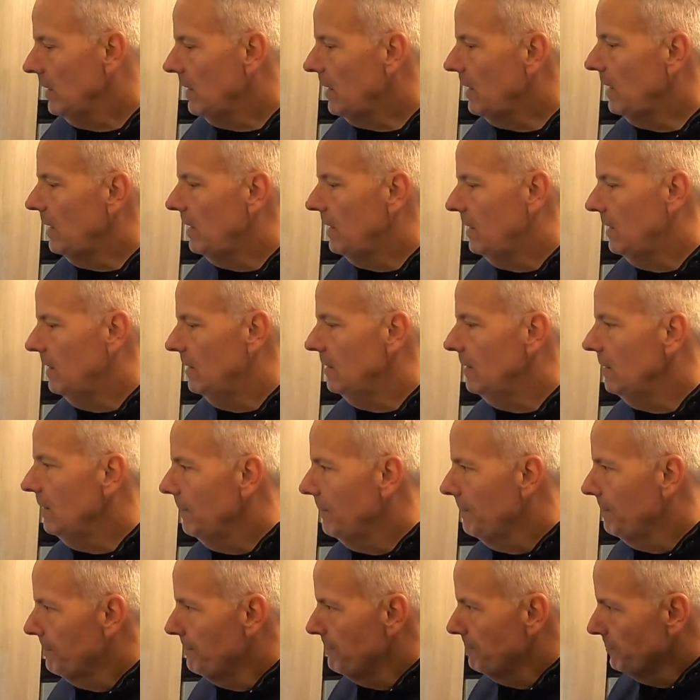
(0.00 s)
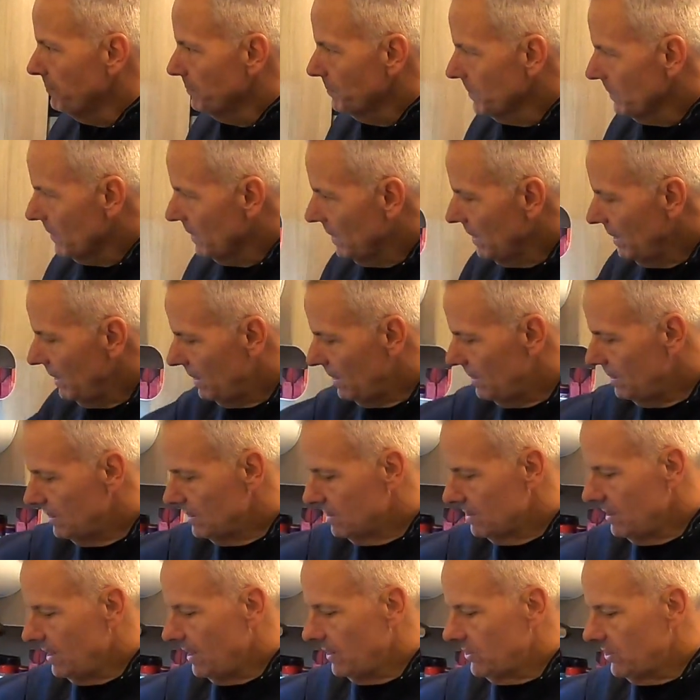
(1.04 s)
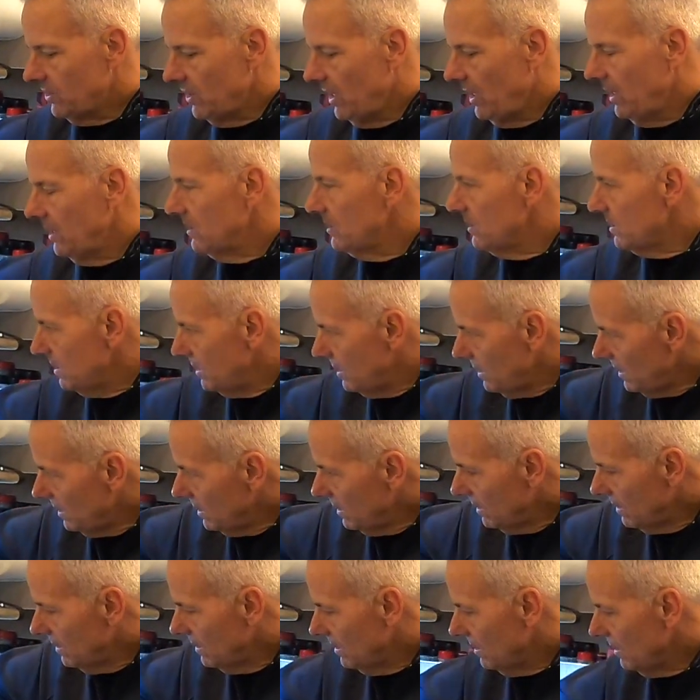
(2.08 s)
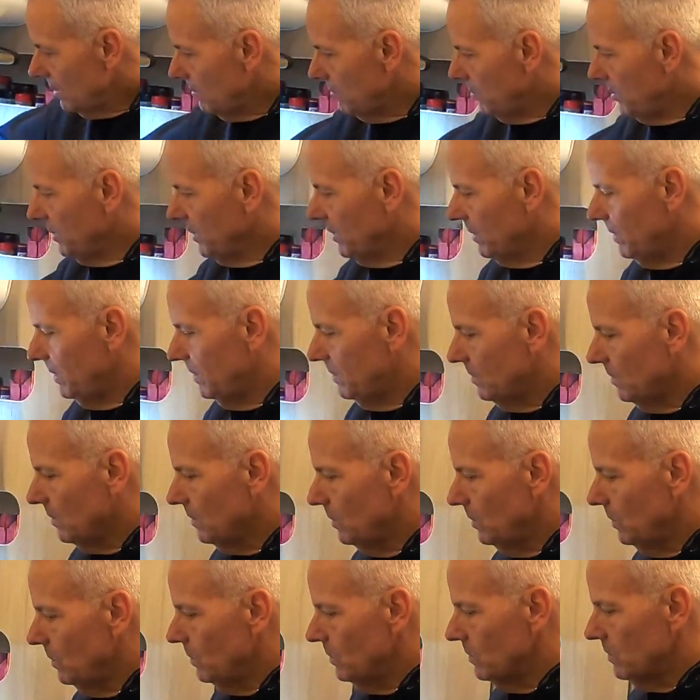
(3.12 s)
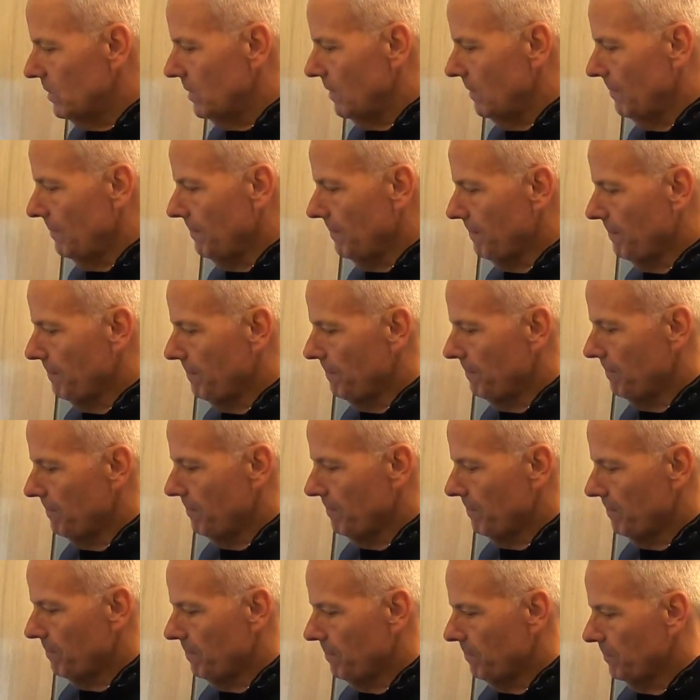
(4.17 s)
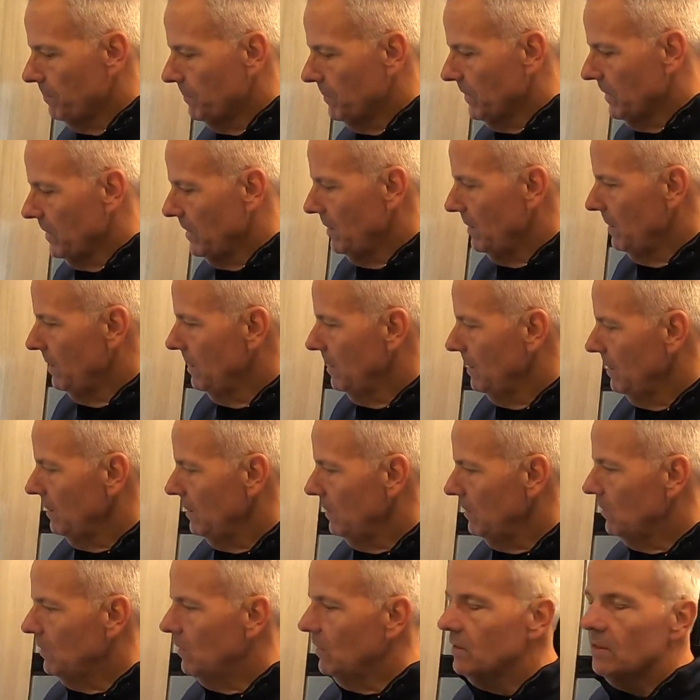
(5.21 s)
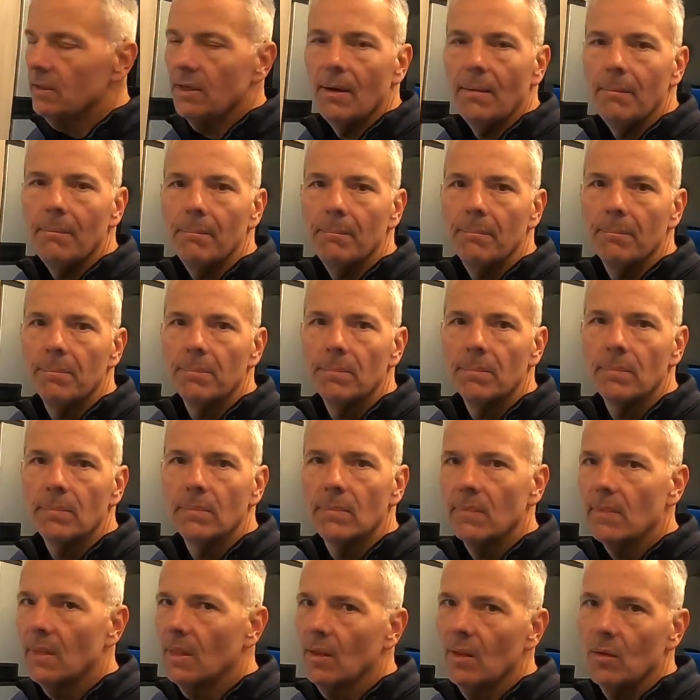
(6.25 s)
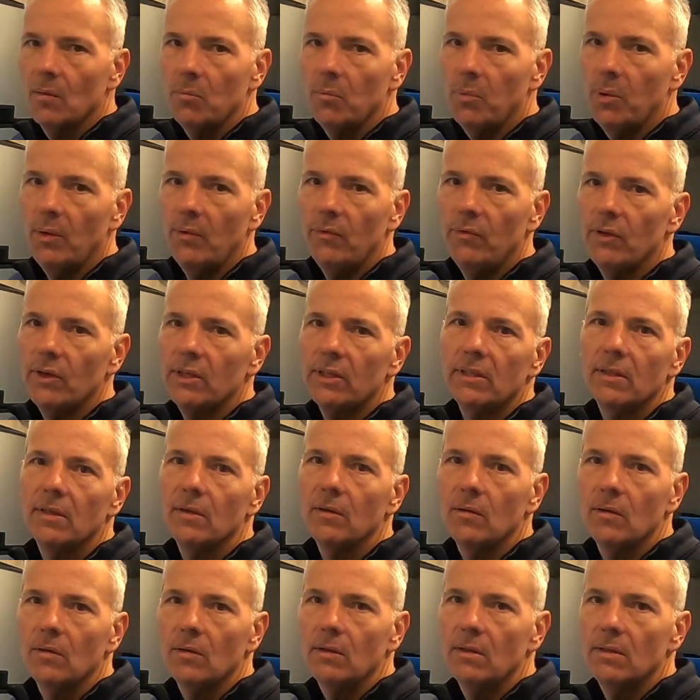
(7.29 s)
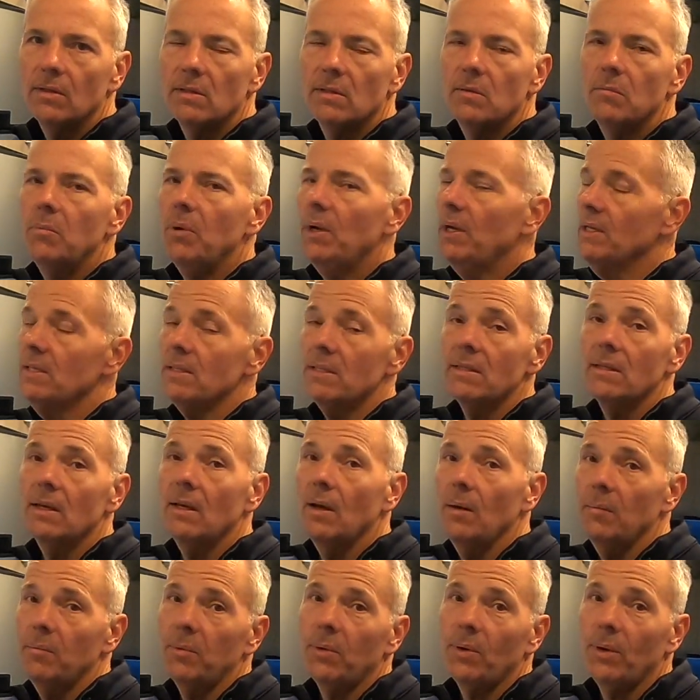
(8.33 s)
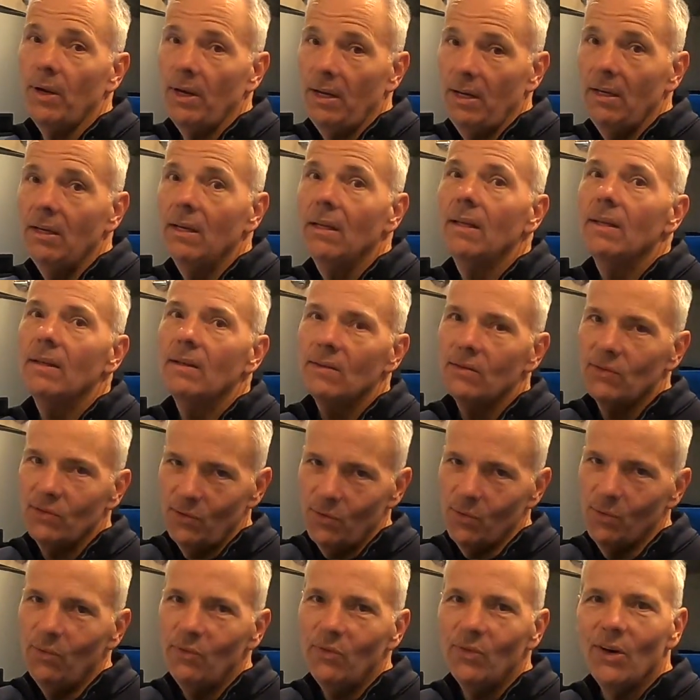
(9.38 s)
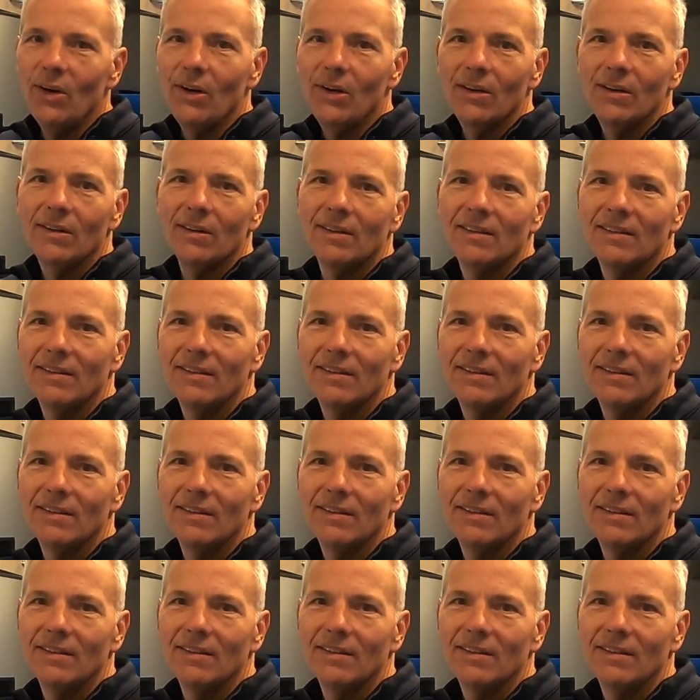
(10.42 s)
And it does not change the ability to close your cooktop. Perfect. This is the best upgrade so far.